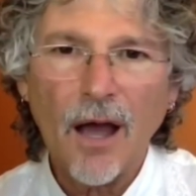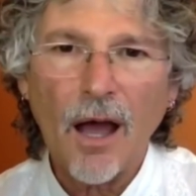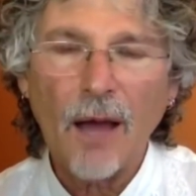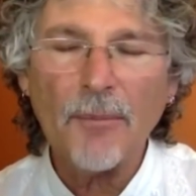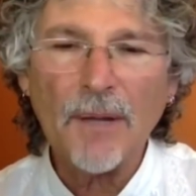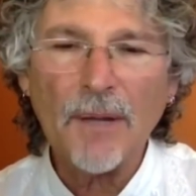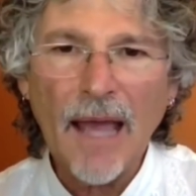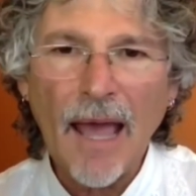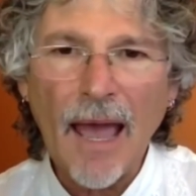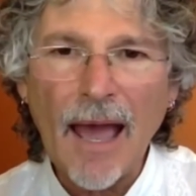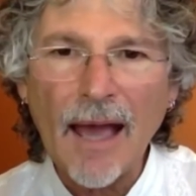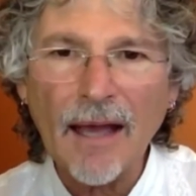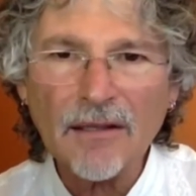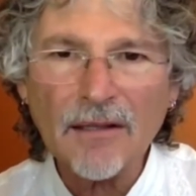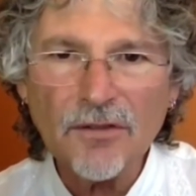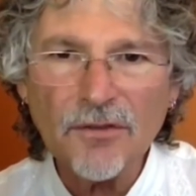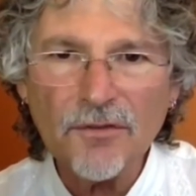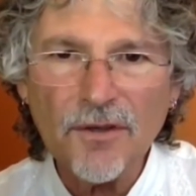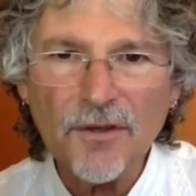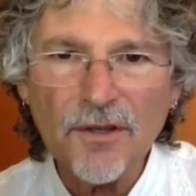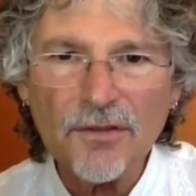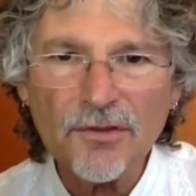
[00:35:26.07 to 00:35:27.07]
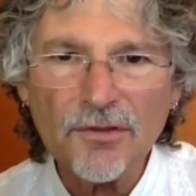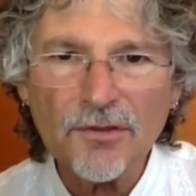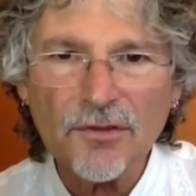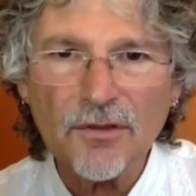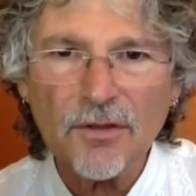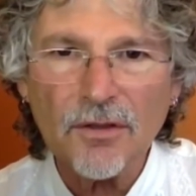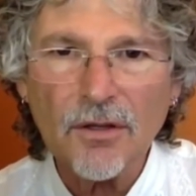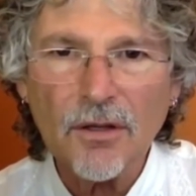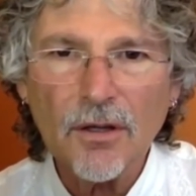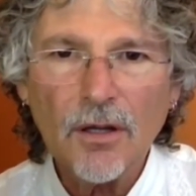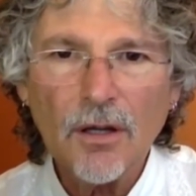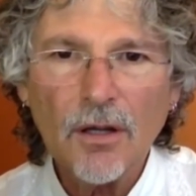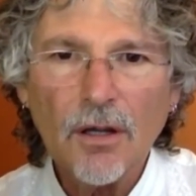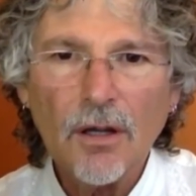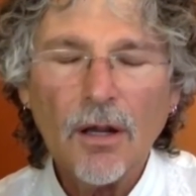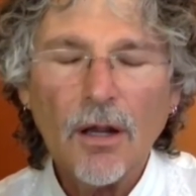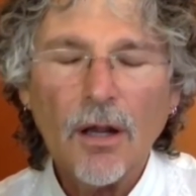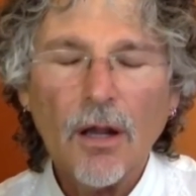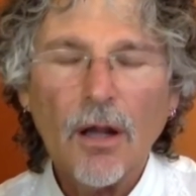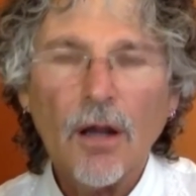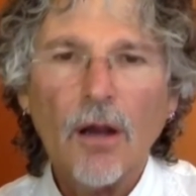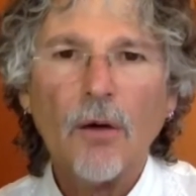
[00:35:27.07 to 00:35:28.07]
I'm an activist.
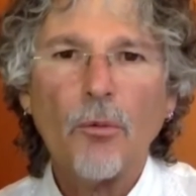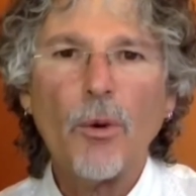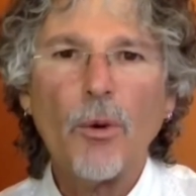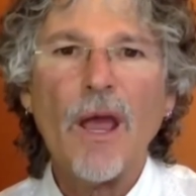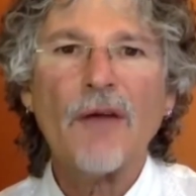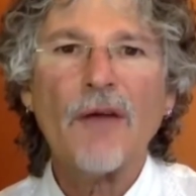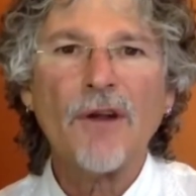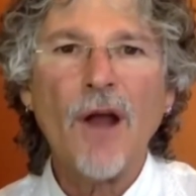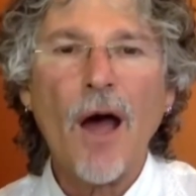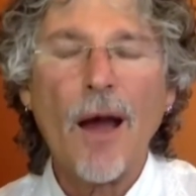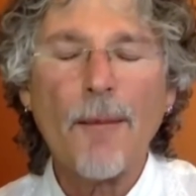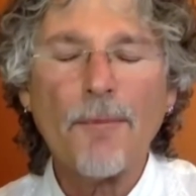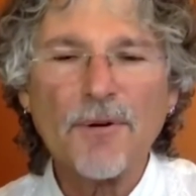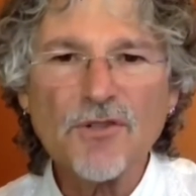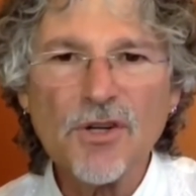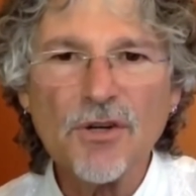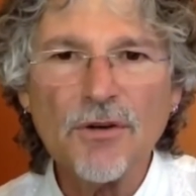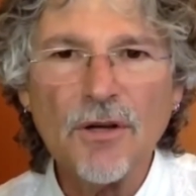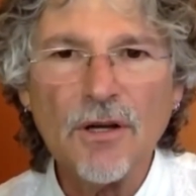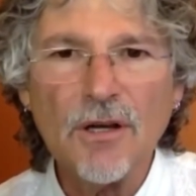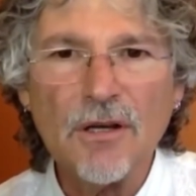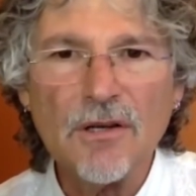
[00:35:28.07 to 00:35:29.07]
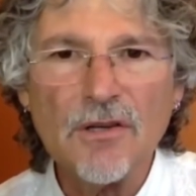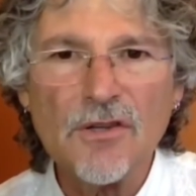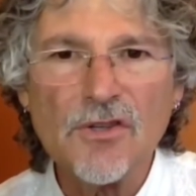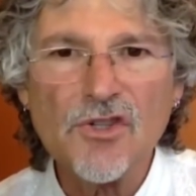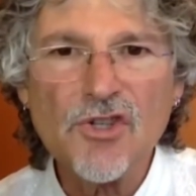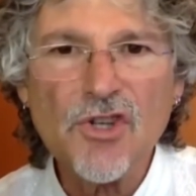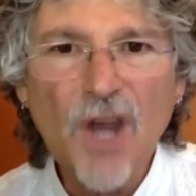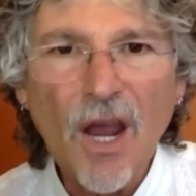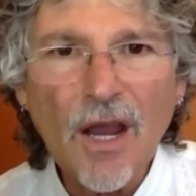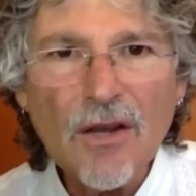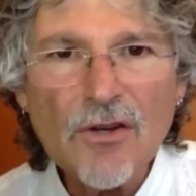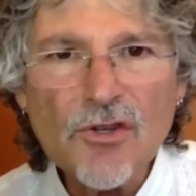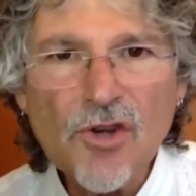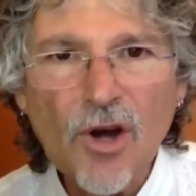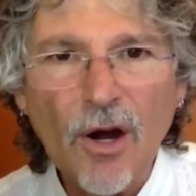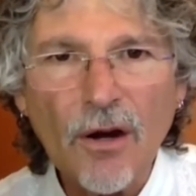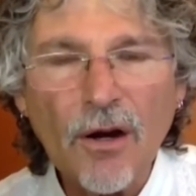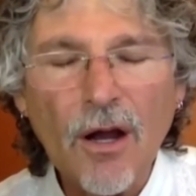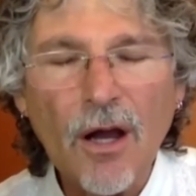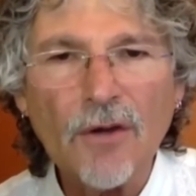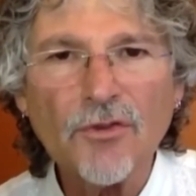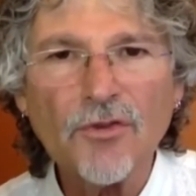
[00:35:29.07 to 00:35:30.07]
We have an opportunity to change
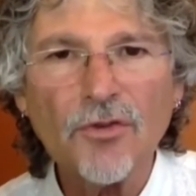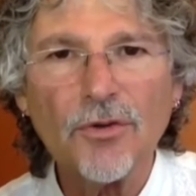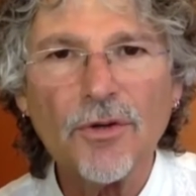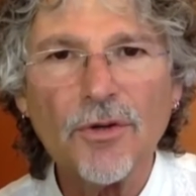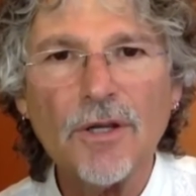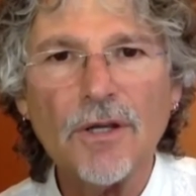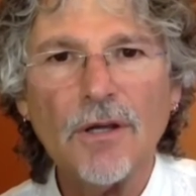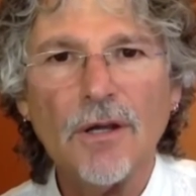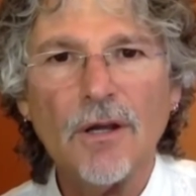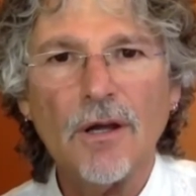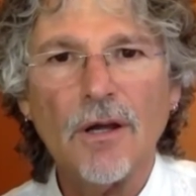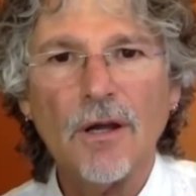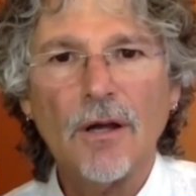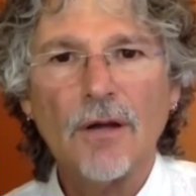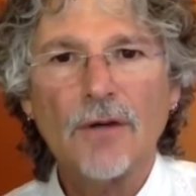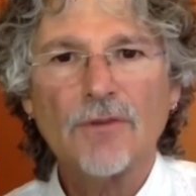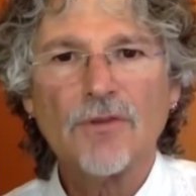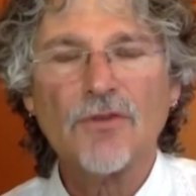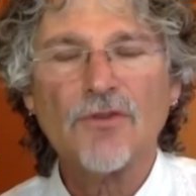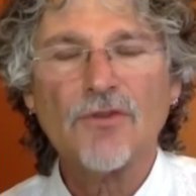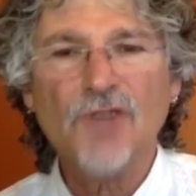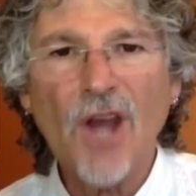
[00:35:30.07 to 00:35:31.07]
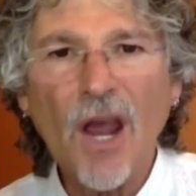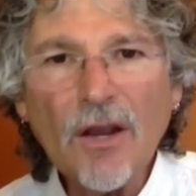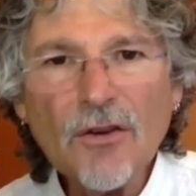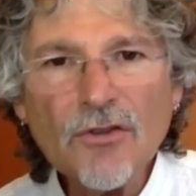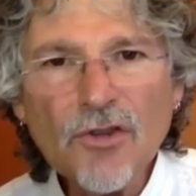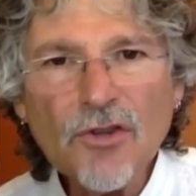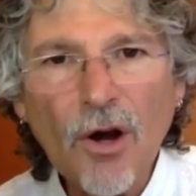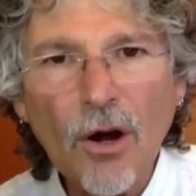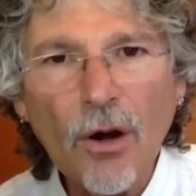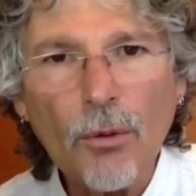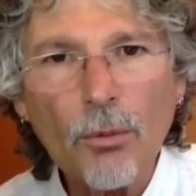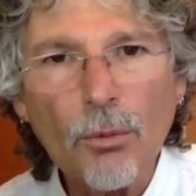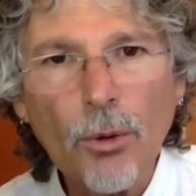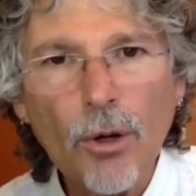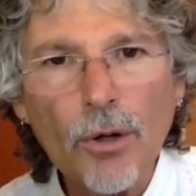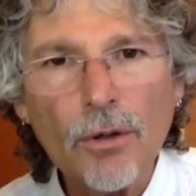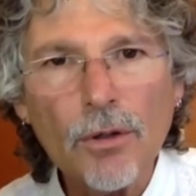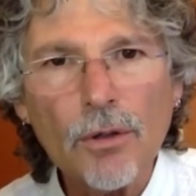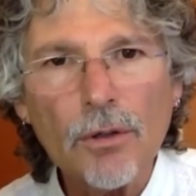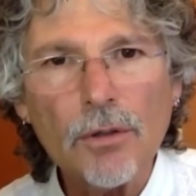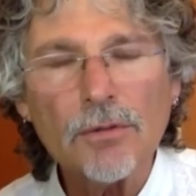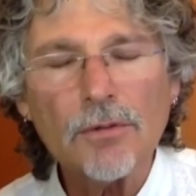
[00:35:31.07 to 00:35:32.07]
our country, change our
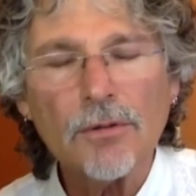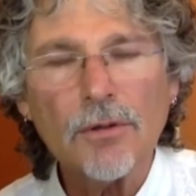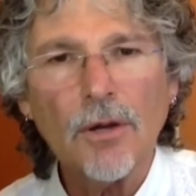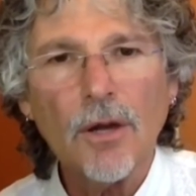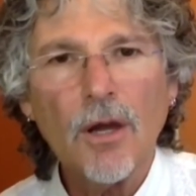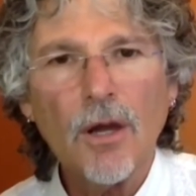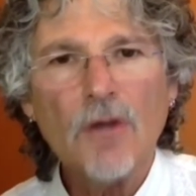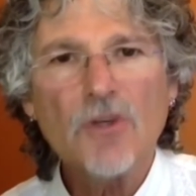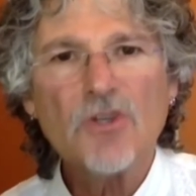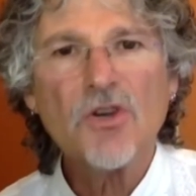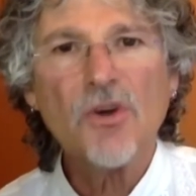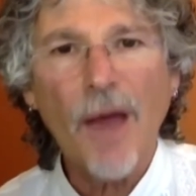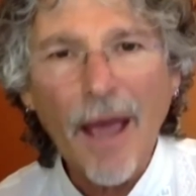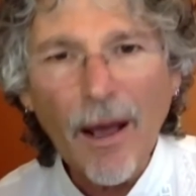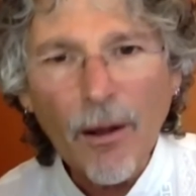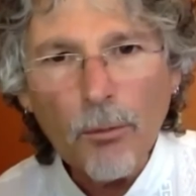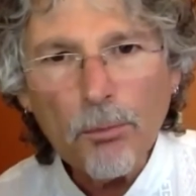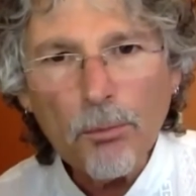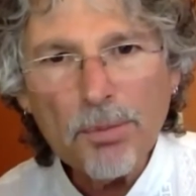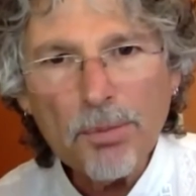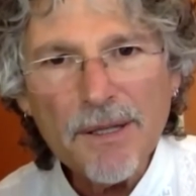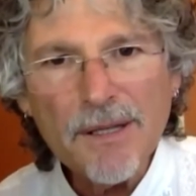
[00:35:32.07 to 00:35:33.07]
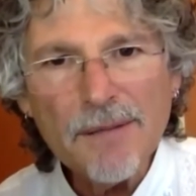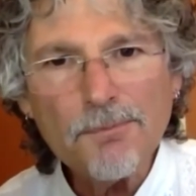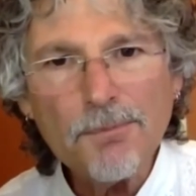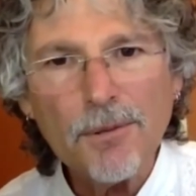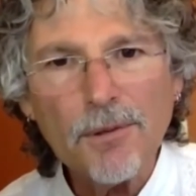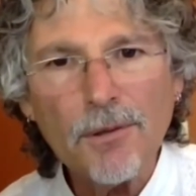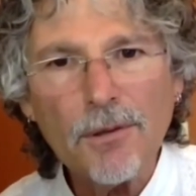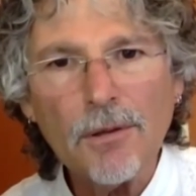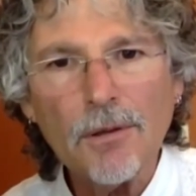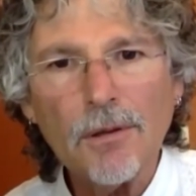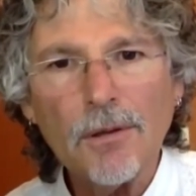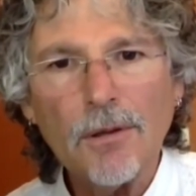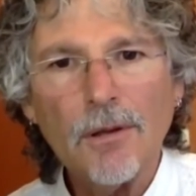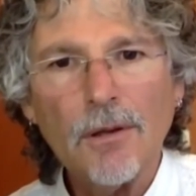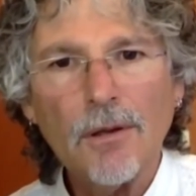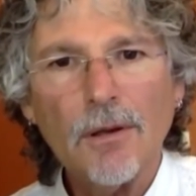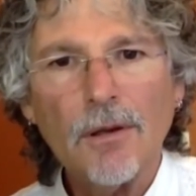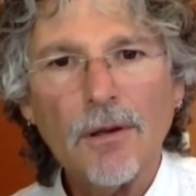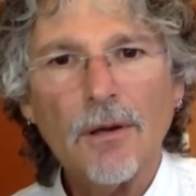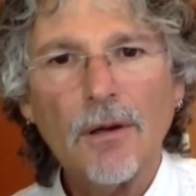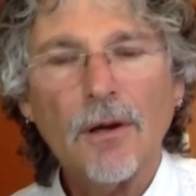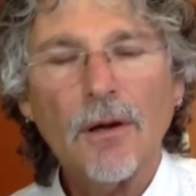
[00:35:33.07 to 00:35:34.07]
world, to help people.
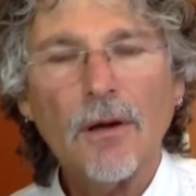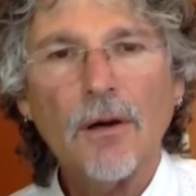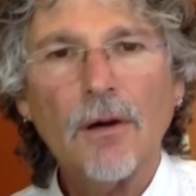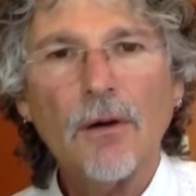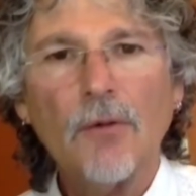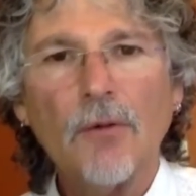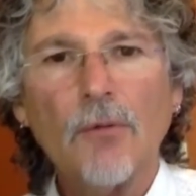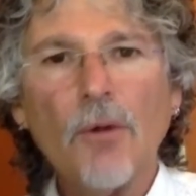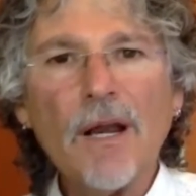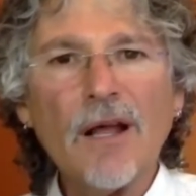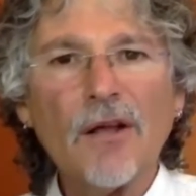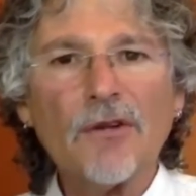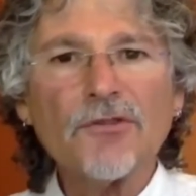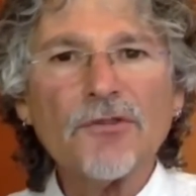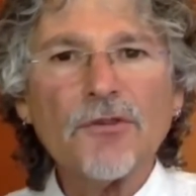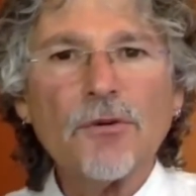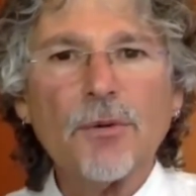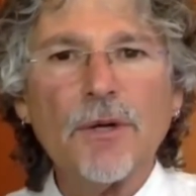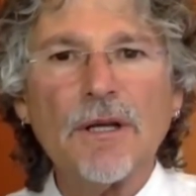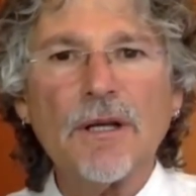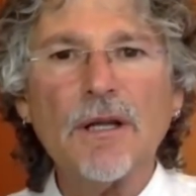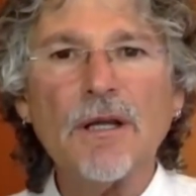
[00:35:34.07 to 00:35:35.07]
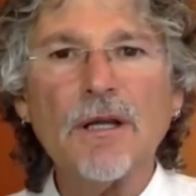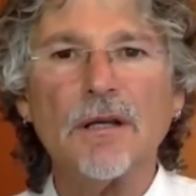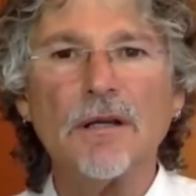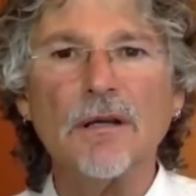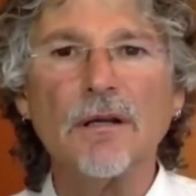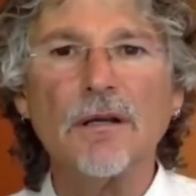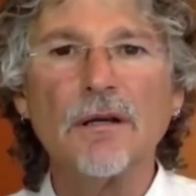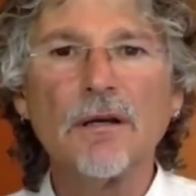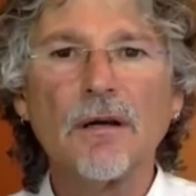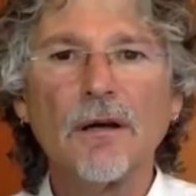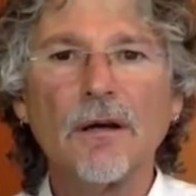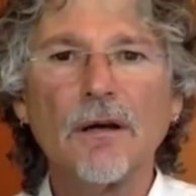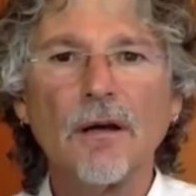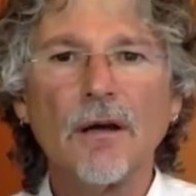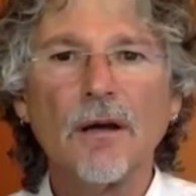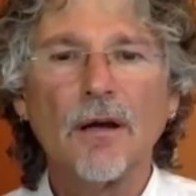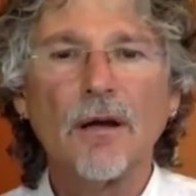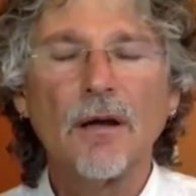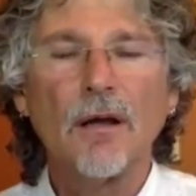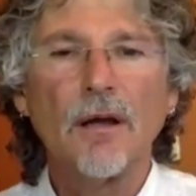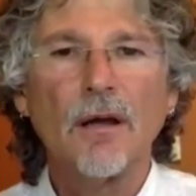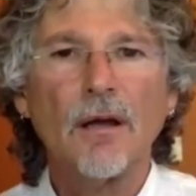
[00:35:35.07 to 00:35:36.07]
What else do we need?
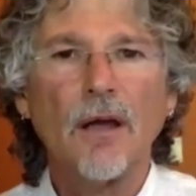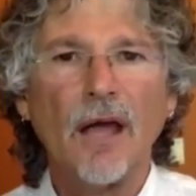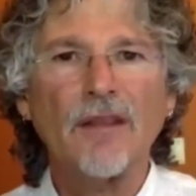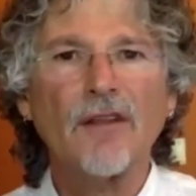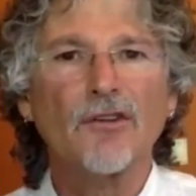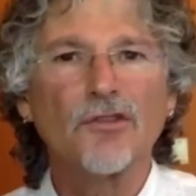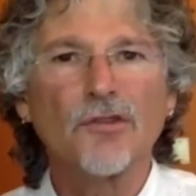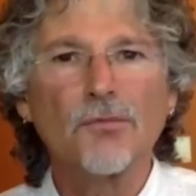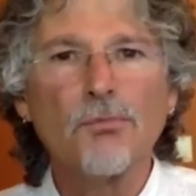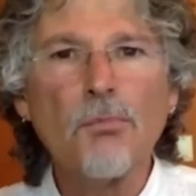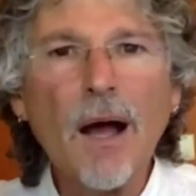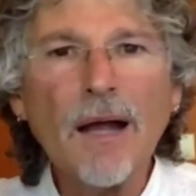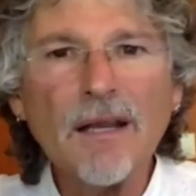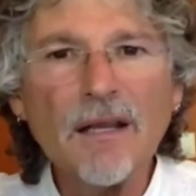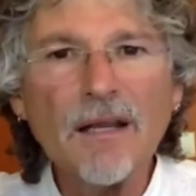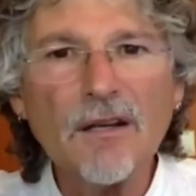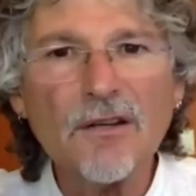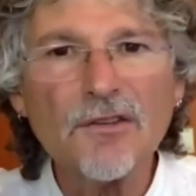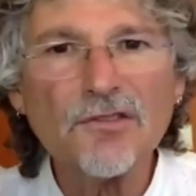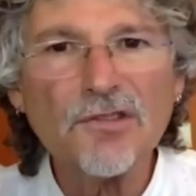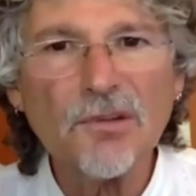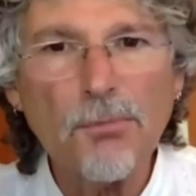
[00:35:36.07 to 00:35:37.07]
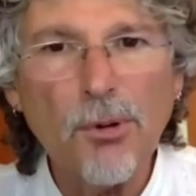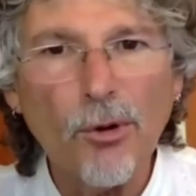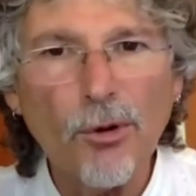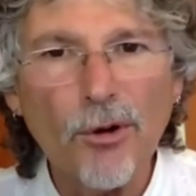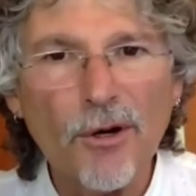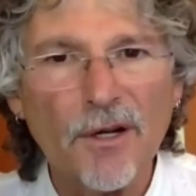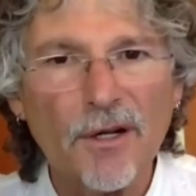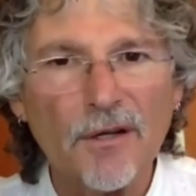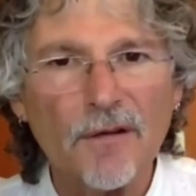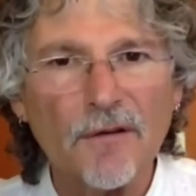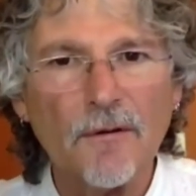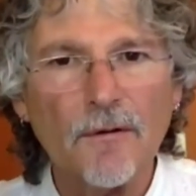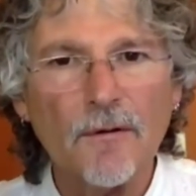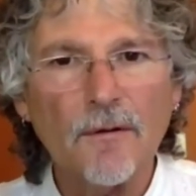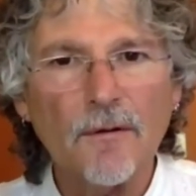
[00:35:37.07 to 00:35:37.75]
And there's money to support it.